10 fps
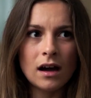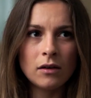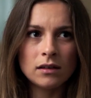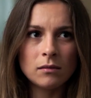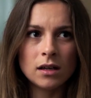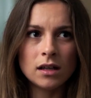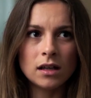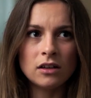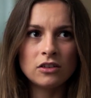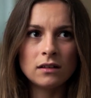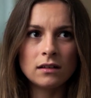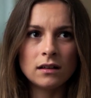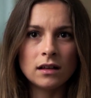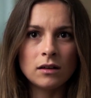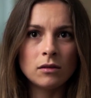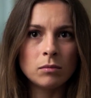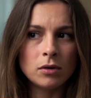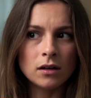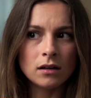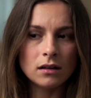I was on medications that they would
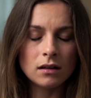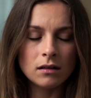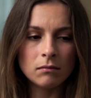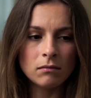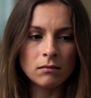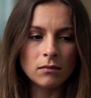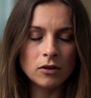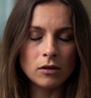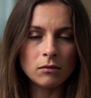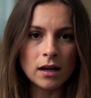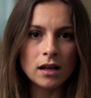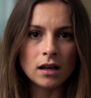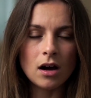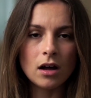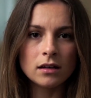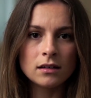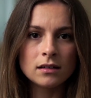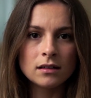put grown men on.